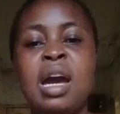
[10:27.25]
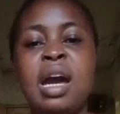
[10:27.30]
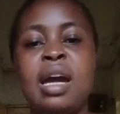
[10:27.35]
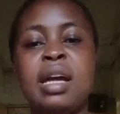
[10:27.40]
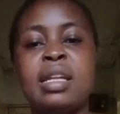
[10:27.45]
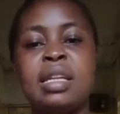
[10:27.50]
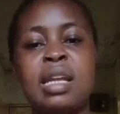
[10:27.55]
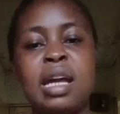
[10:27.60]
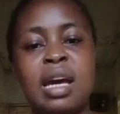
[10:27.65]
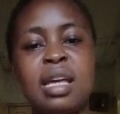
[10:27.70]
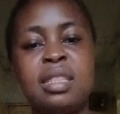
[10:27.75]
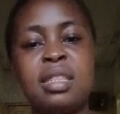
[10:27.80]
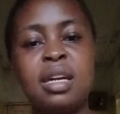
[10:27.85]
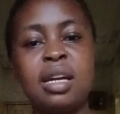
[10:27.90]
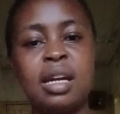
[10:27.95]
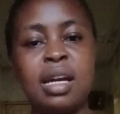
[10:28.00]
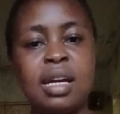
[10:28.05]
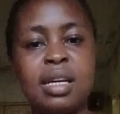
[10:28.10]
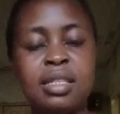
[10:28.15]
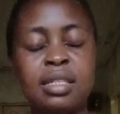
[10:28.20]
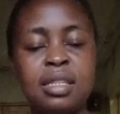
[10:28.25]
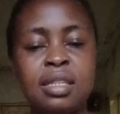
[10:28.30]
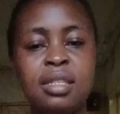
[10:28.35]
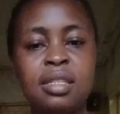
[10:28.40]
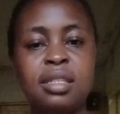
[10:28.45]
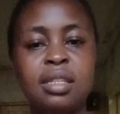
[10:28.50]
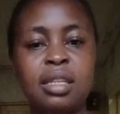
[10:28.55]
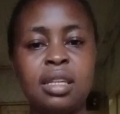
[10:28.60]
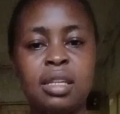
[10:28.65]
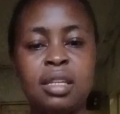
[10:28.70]
and other
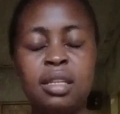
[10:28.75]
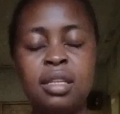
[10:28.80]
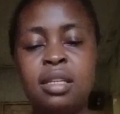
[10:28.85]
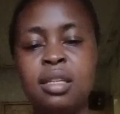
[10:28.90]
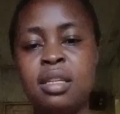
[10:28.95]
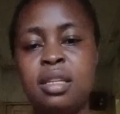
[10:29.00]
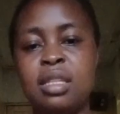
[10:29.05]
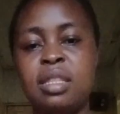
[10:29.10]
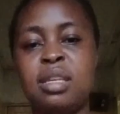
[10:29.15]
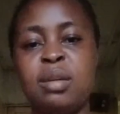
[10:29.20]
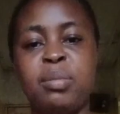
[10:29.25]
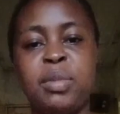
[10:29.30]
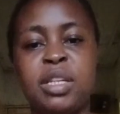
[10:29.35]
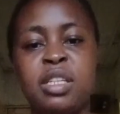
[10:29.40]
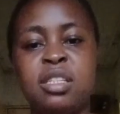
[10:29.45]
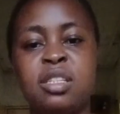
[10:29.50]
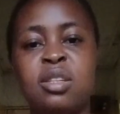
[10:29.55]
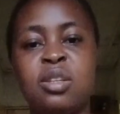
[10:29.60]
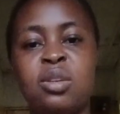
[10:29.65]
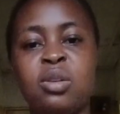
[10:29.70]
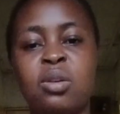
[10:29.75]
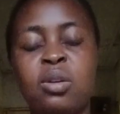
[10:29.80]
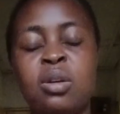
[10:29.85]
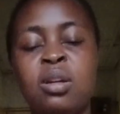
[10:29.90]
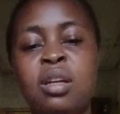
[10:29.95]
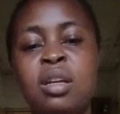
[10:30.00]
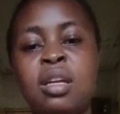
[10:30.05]
gases in the material.